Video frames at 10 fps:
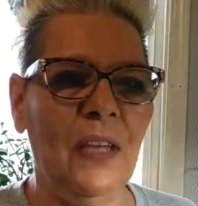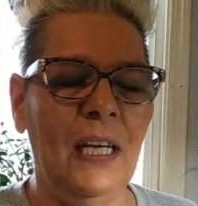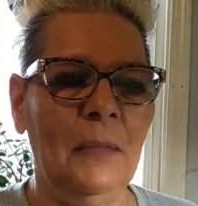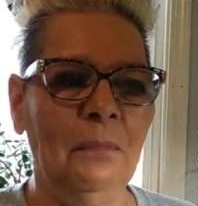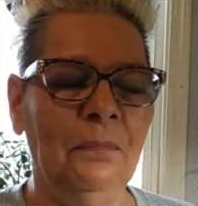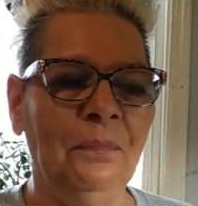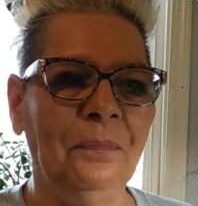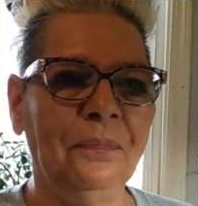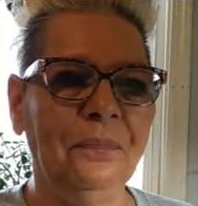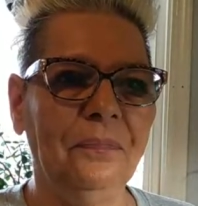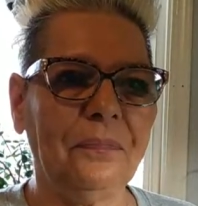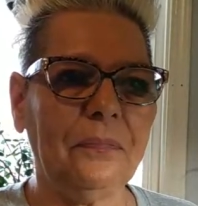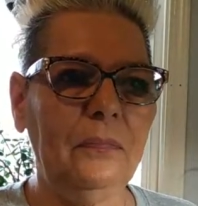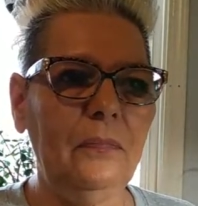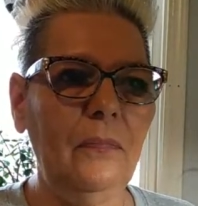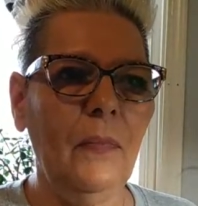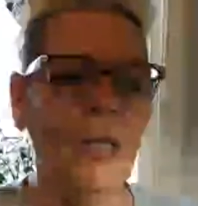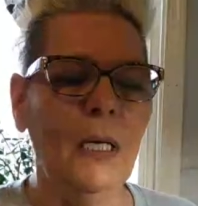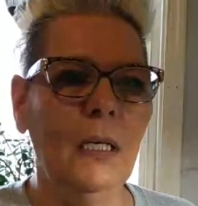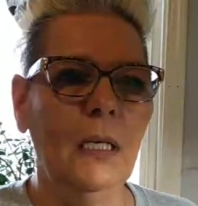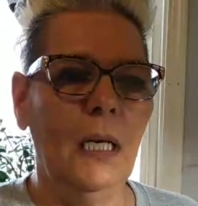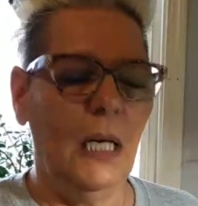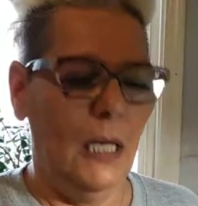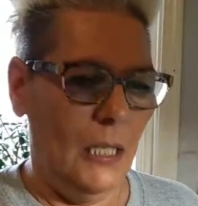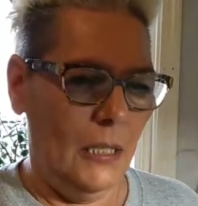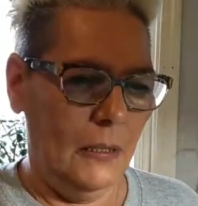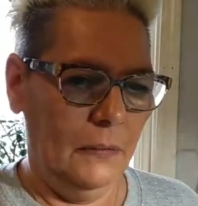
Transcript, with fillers: um uh